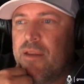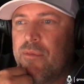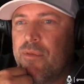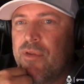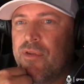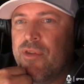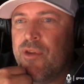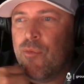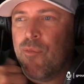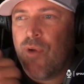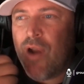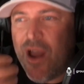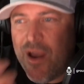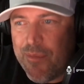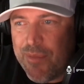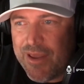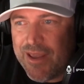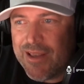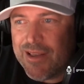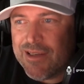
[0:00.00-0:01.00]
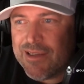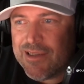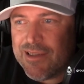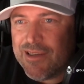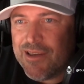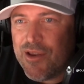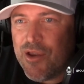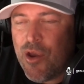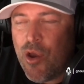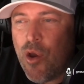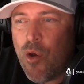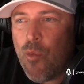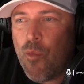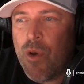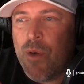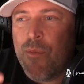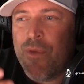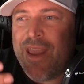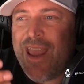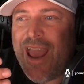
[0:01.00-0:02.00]
the rub is, when
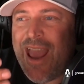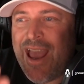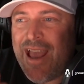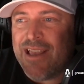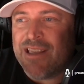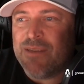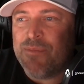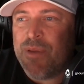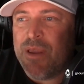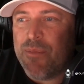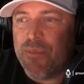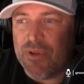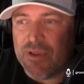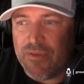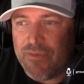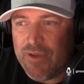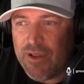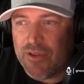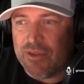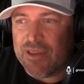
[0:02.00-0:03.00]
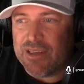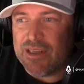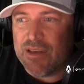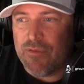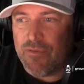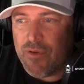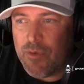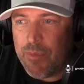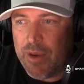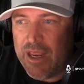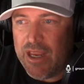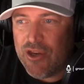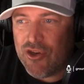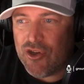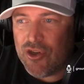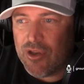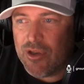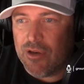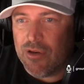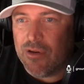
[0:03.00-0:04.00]
we ask people to fill out this
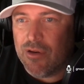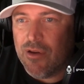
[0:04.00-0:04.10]
information,